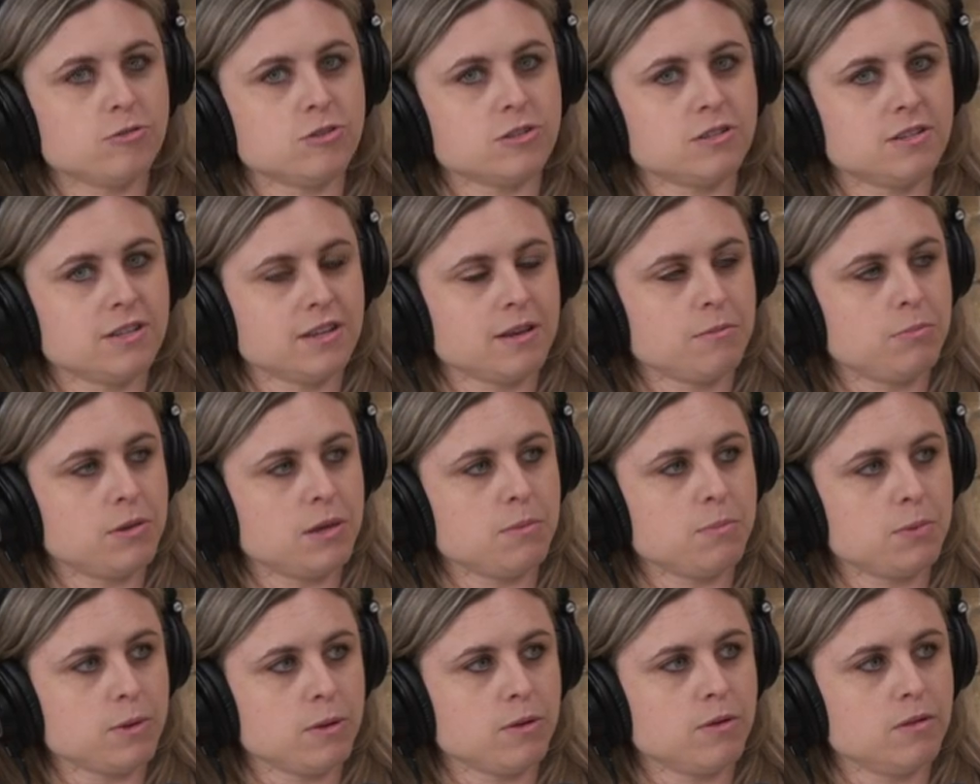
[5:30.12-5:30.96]
just to get
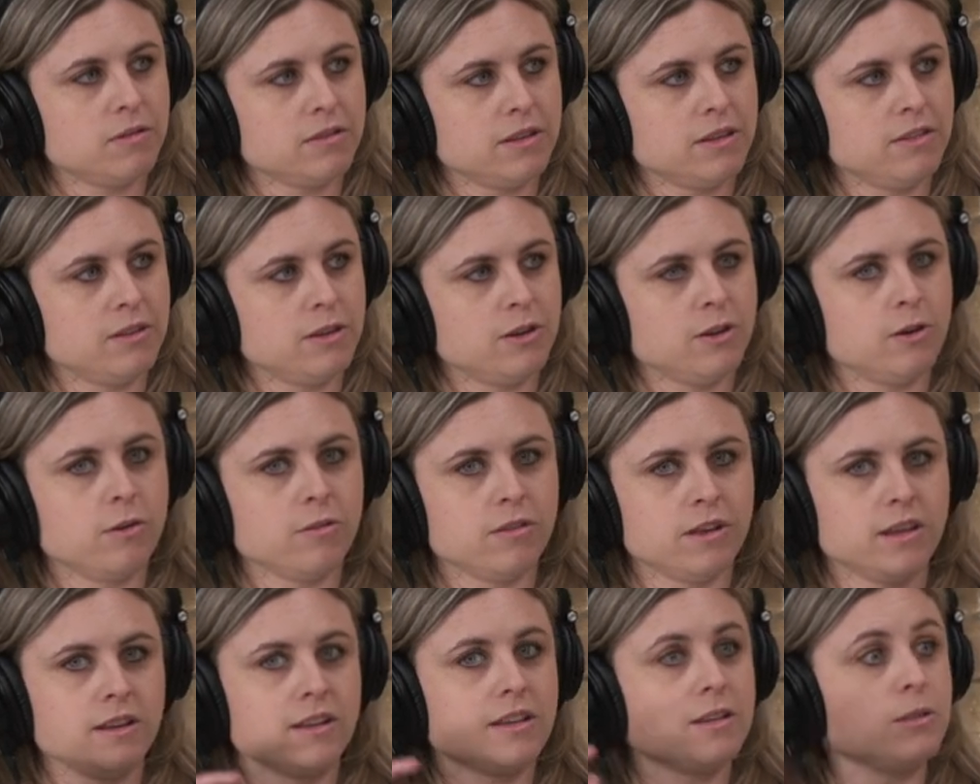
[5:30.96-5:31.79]
people in the know
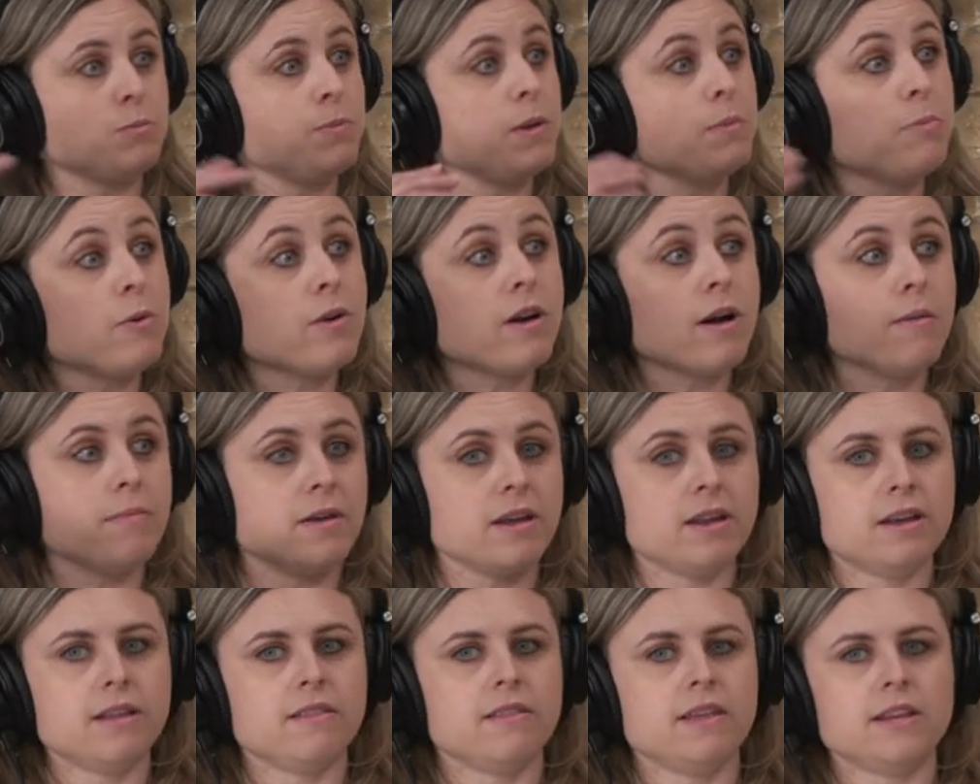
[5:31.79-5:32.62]
that because people come
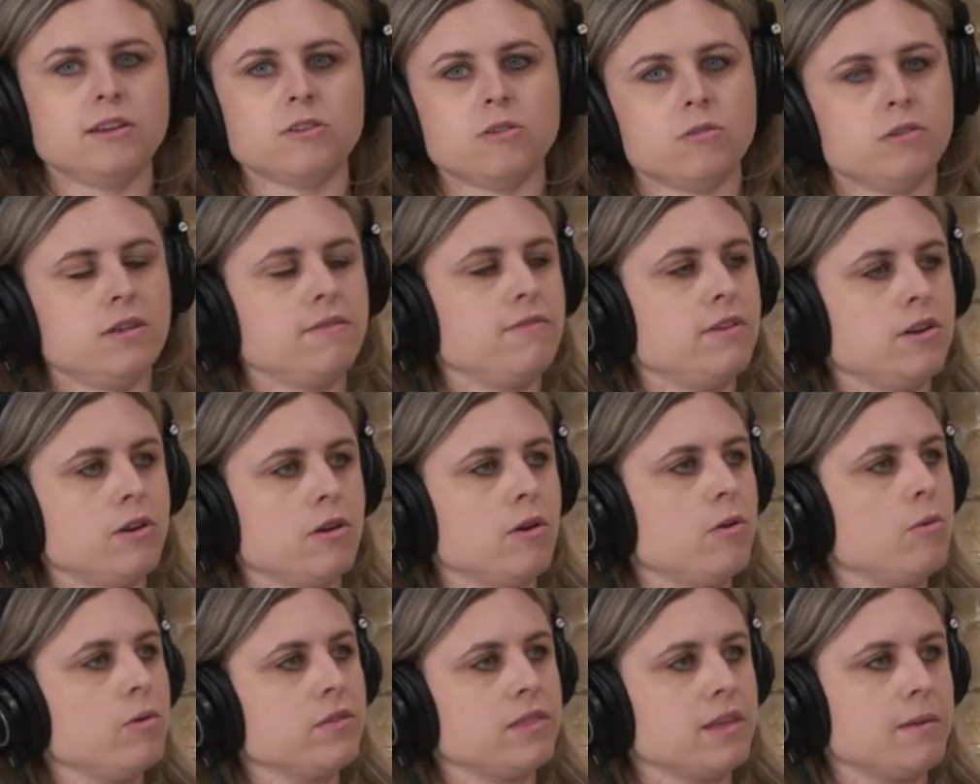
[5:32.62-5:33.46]
in and they don't even
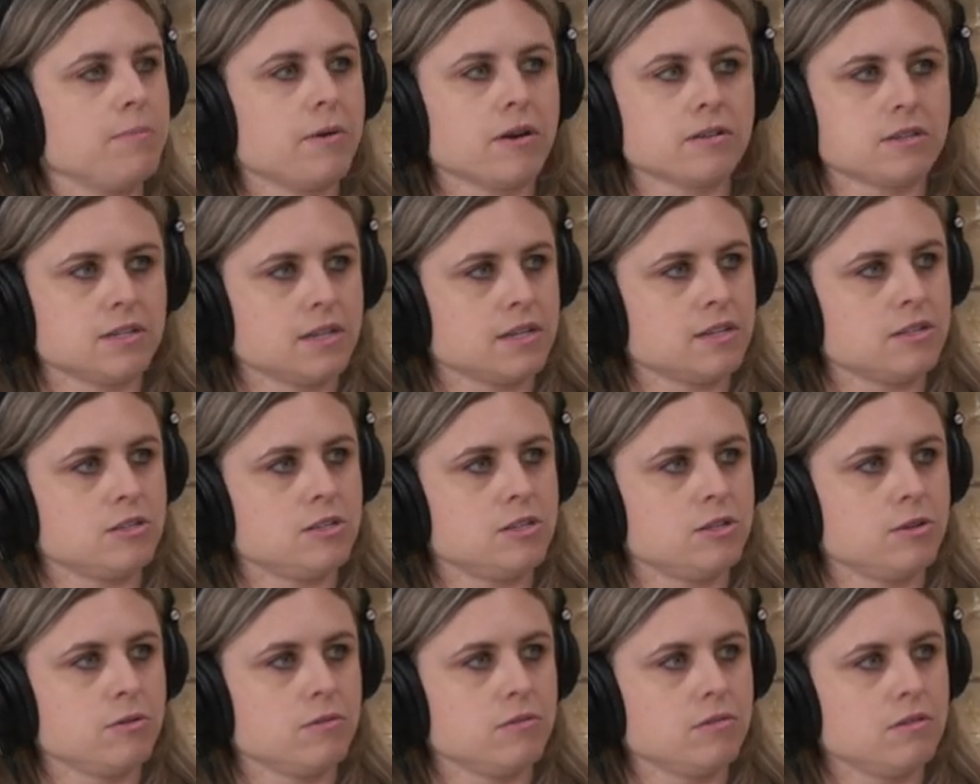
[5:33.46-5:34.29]
know what they bought tickets
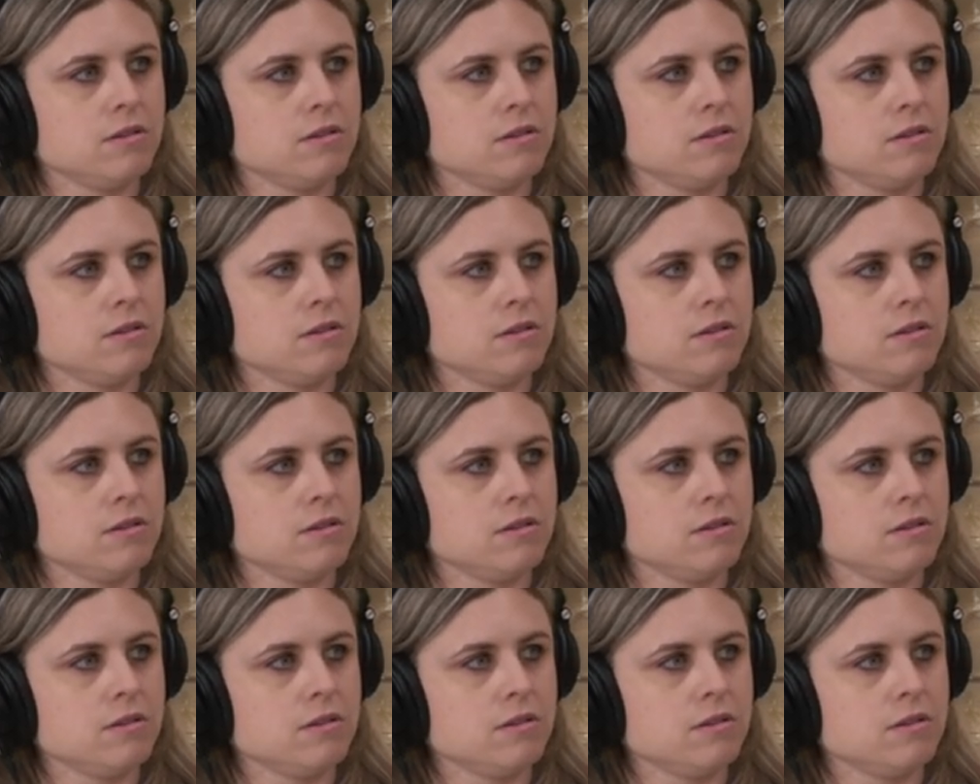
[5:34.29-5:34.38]
to.